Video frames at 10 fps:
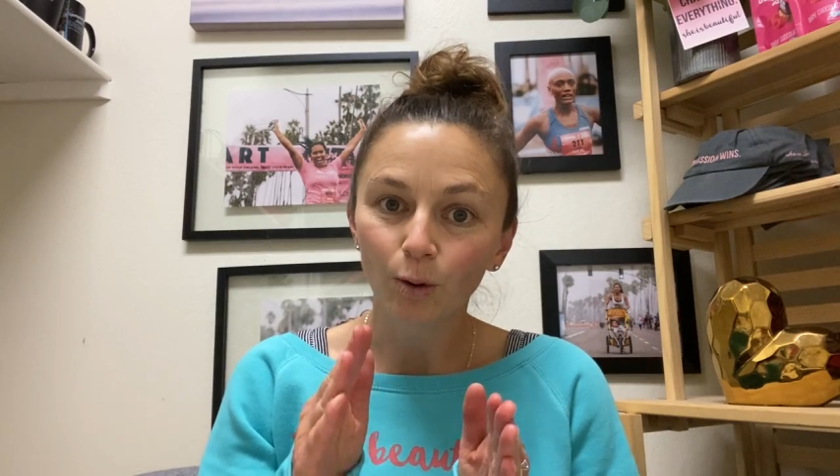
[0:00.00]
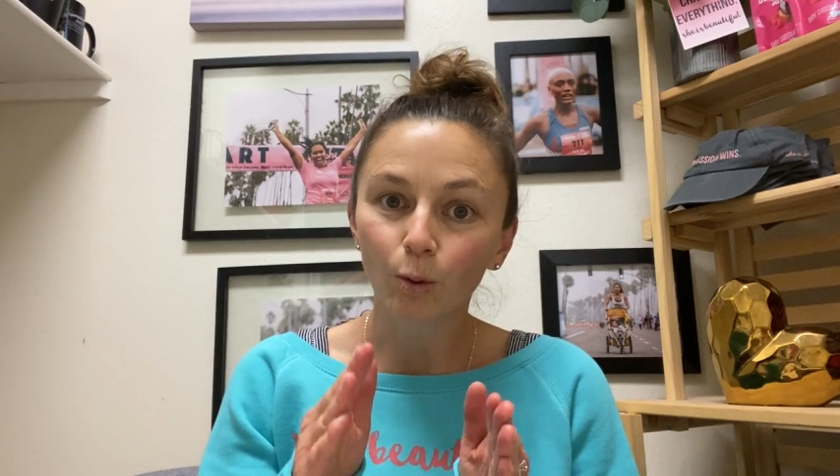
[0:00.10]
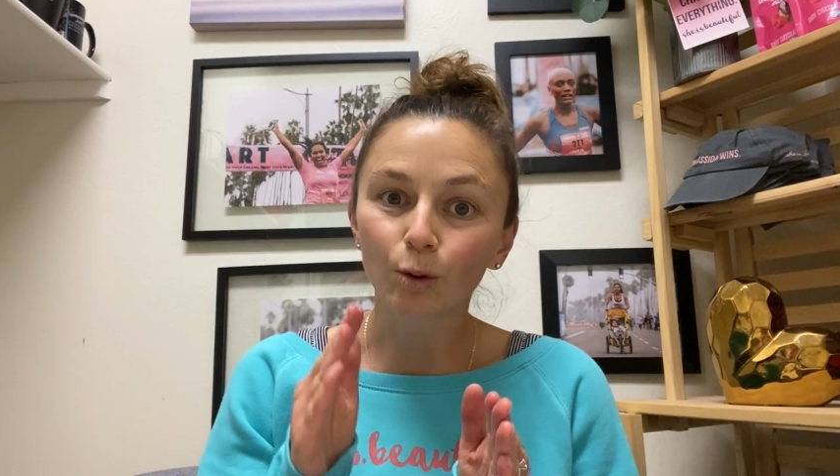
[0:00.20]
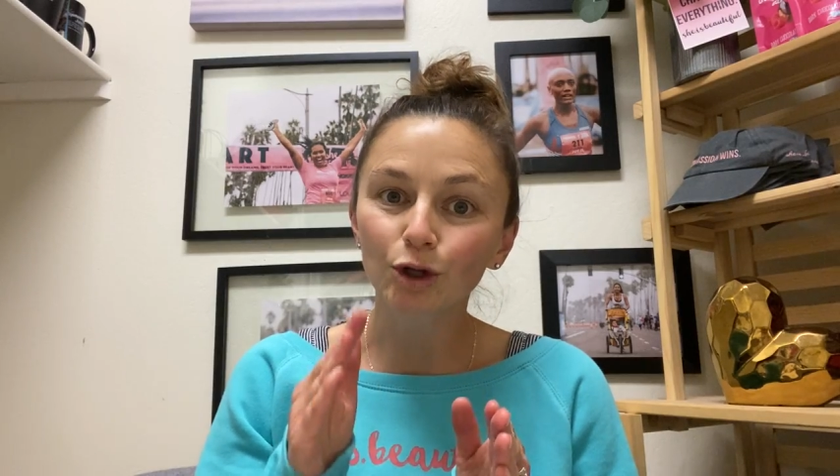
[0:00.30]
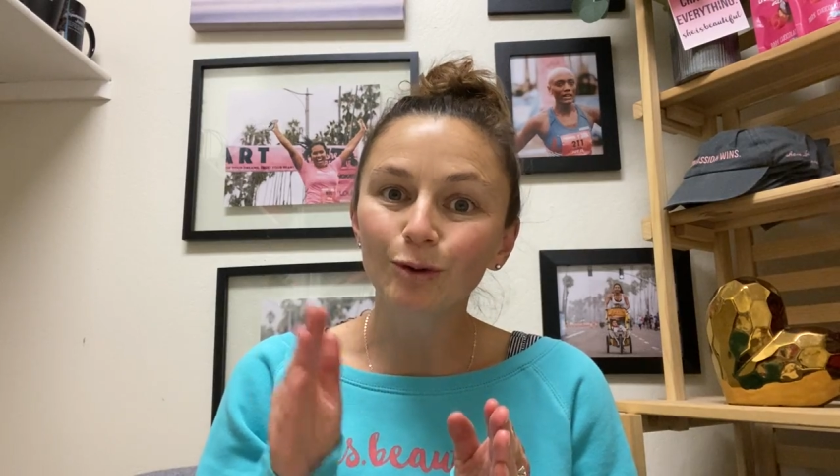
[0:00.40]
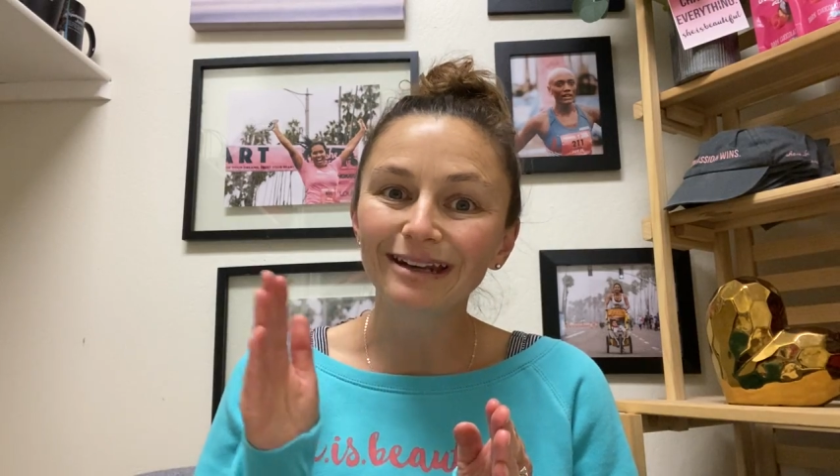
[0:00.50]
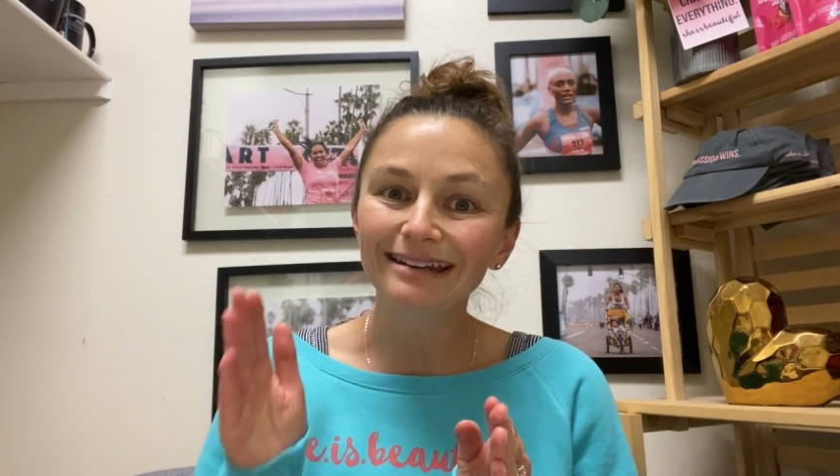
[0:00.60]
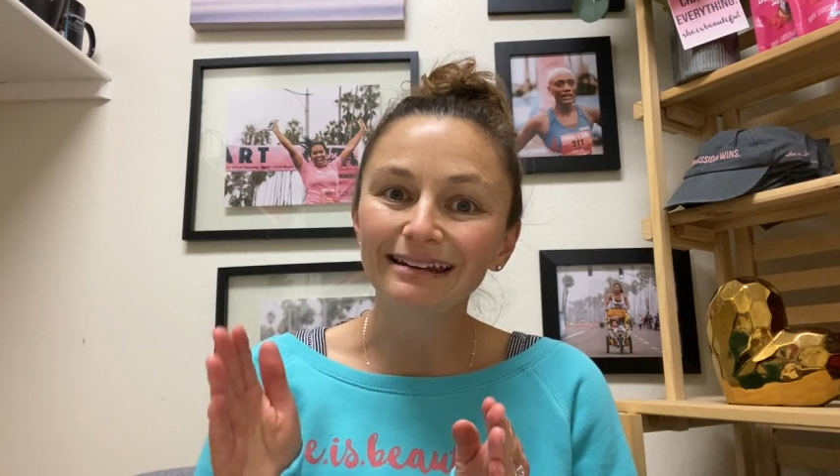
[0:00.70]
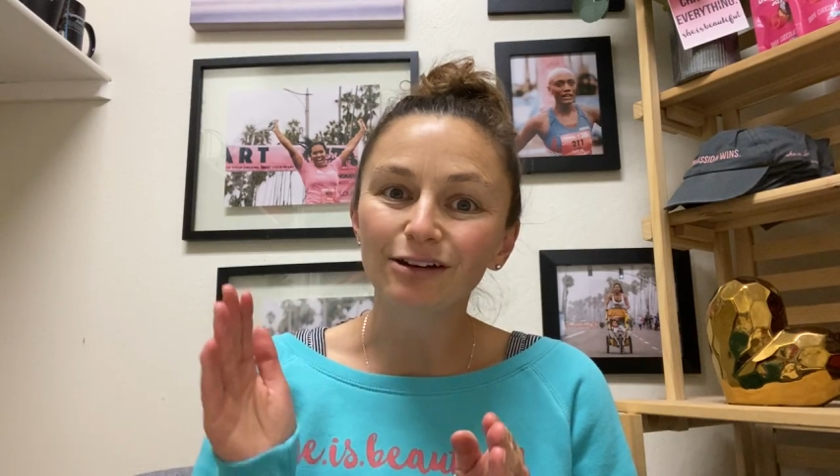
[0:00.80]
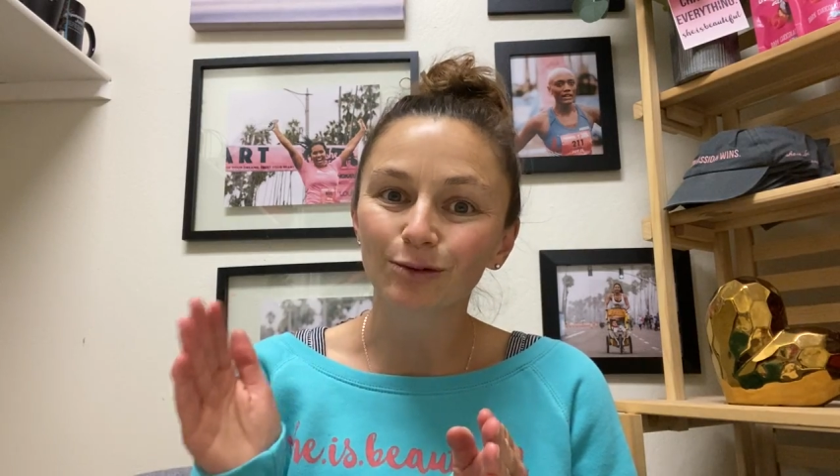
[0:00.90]
or you can
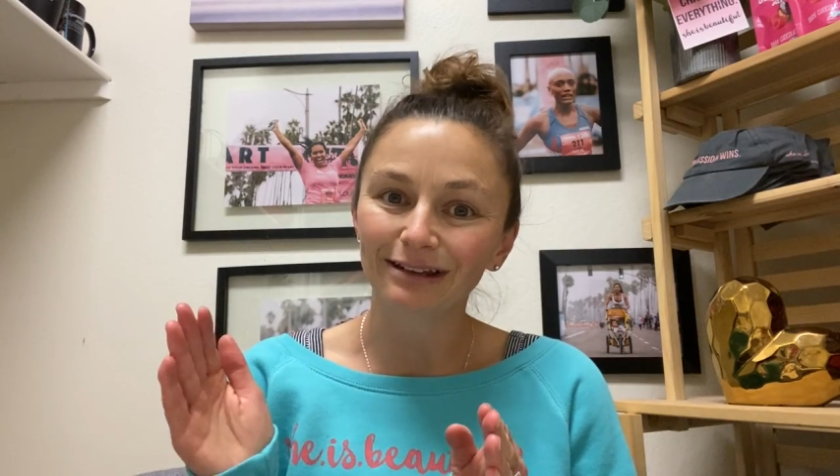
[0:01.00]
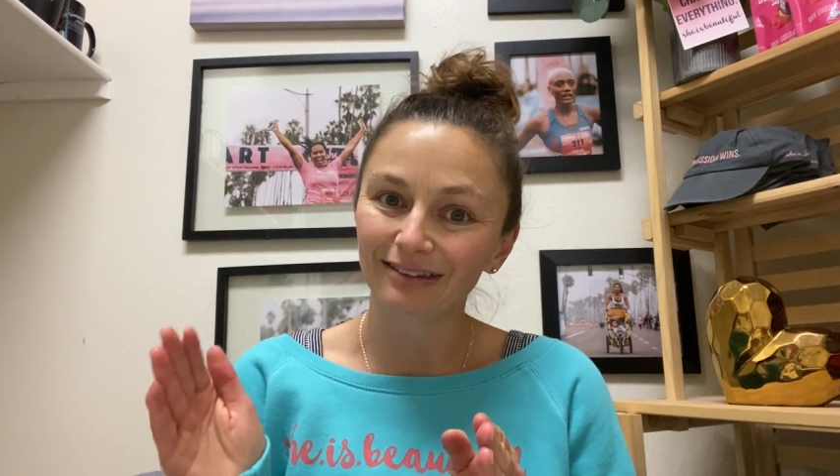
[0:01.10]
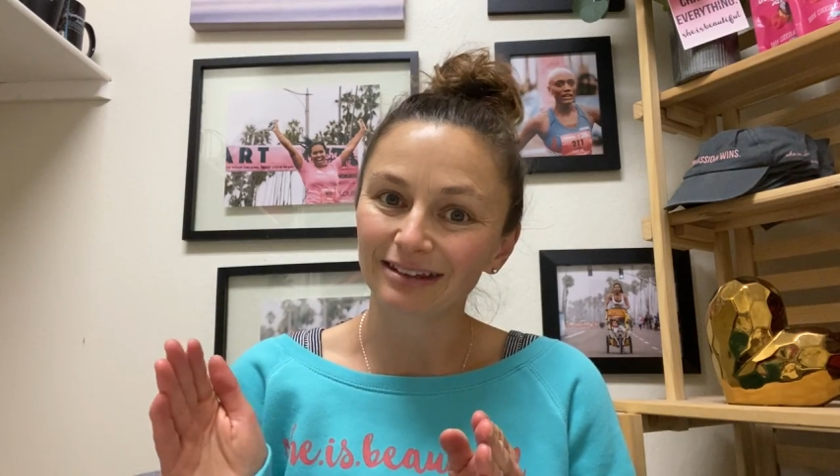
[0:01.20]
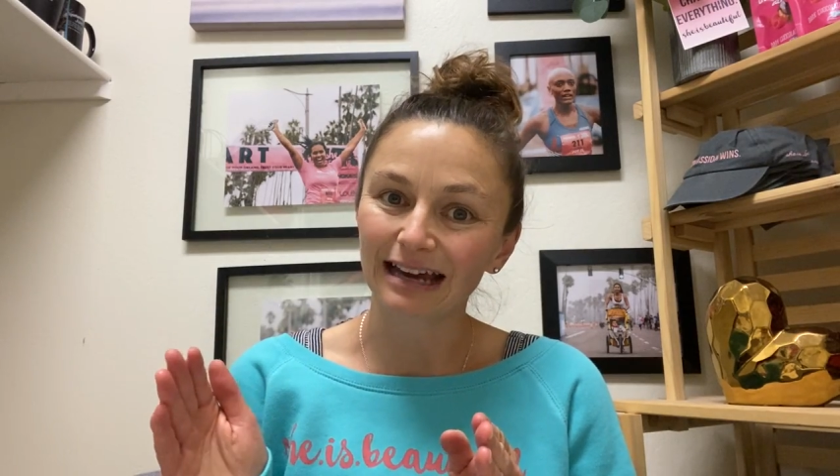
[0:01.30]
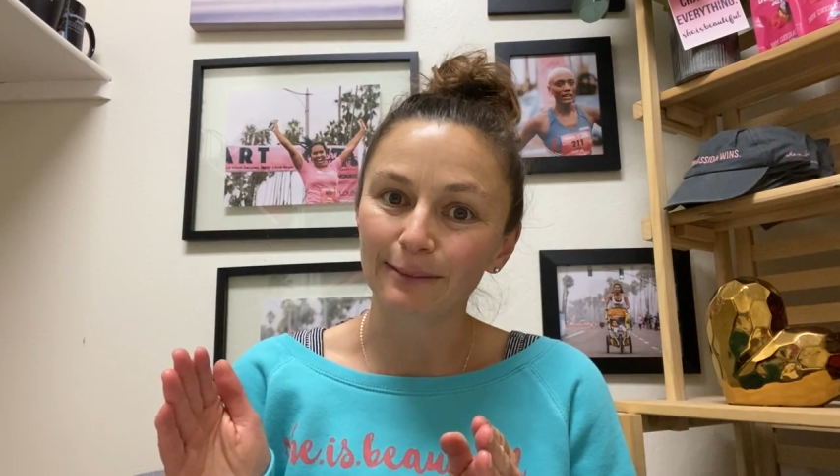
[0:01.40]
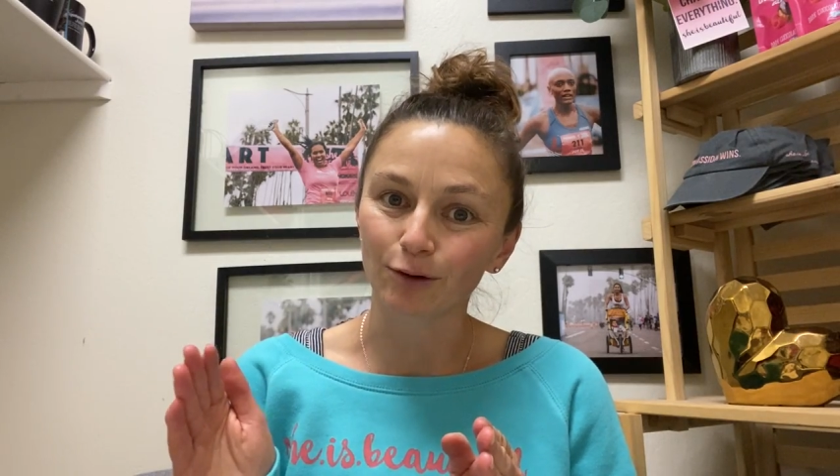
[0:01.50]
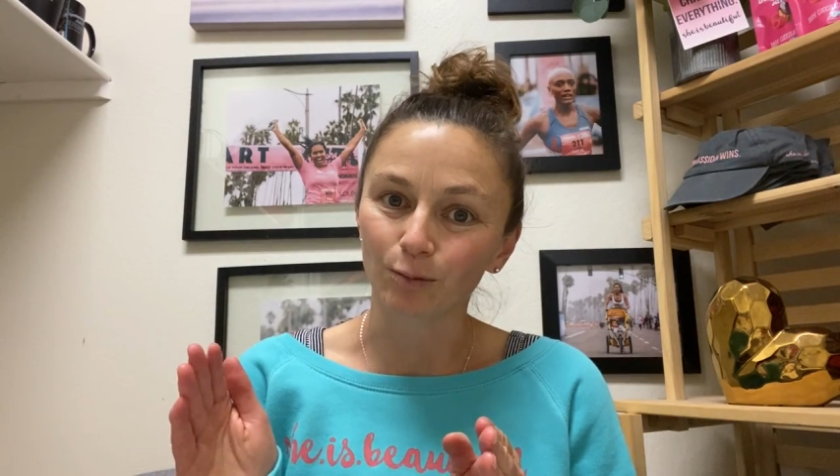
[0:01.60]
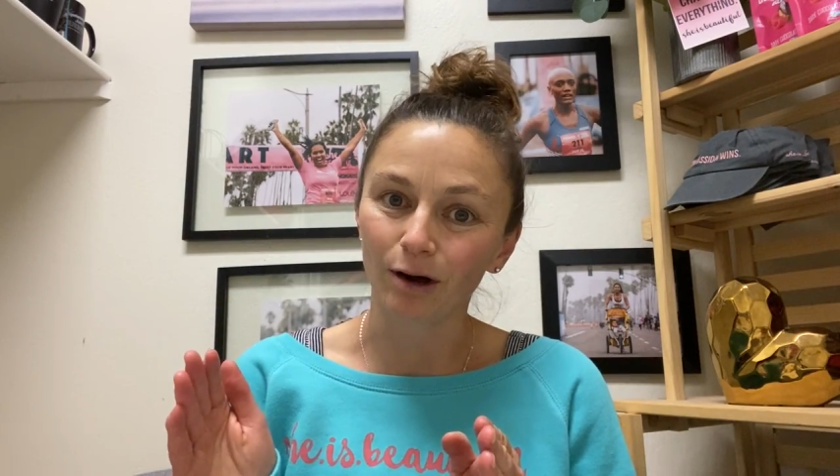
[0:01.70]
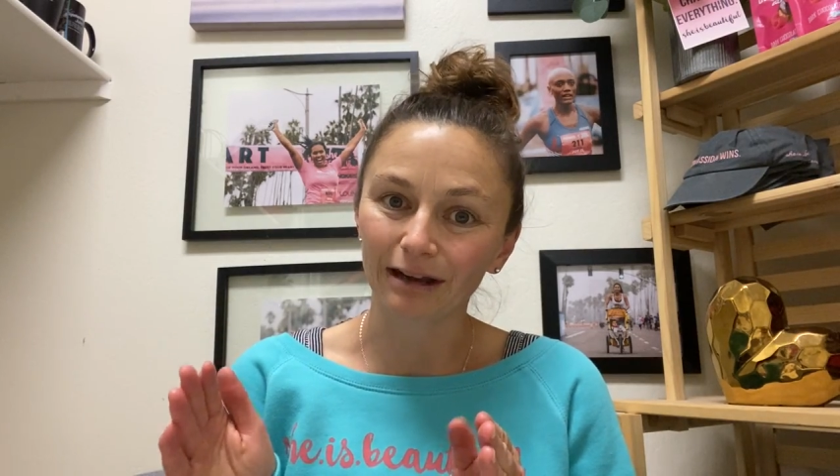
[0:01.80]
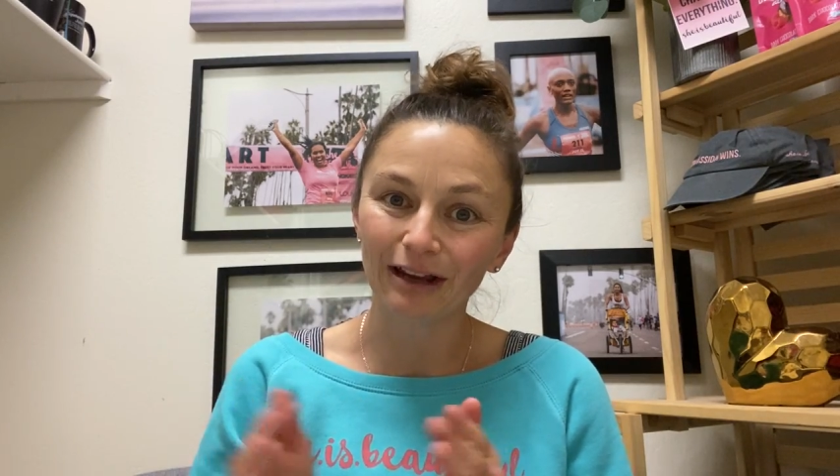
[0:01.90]
decrease the time you're
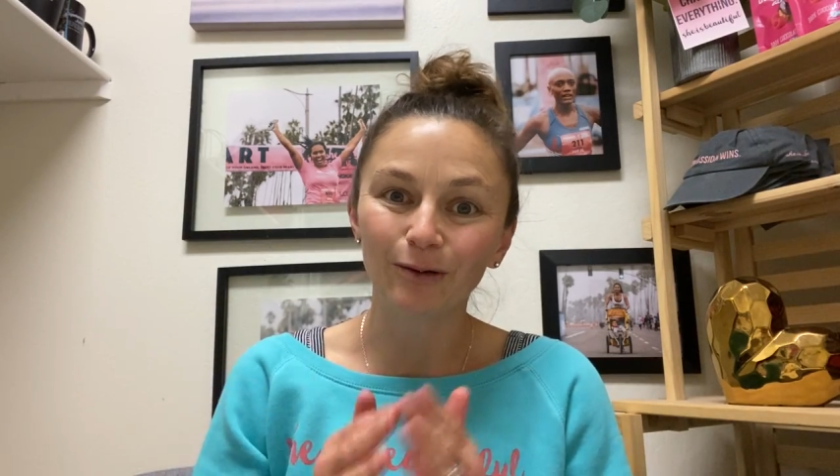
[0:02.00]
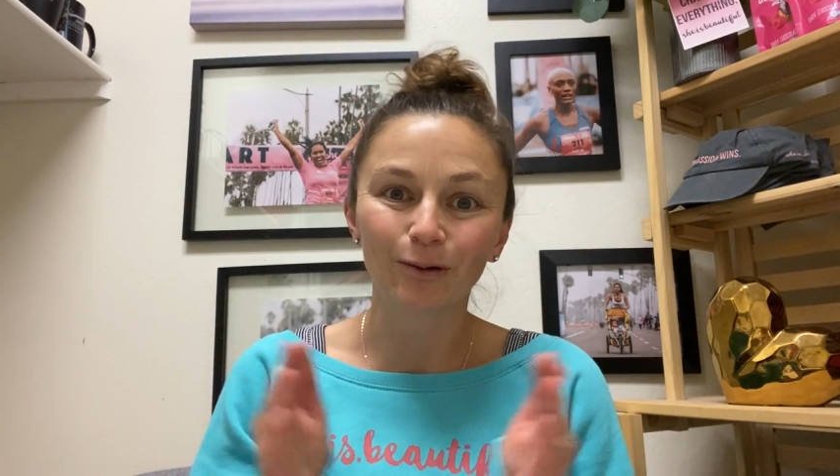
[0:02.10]
walking,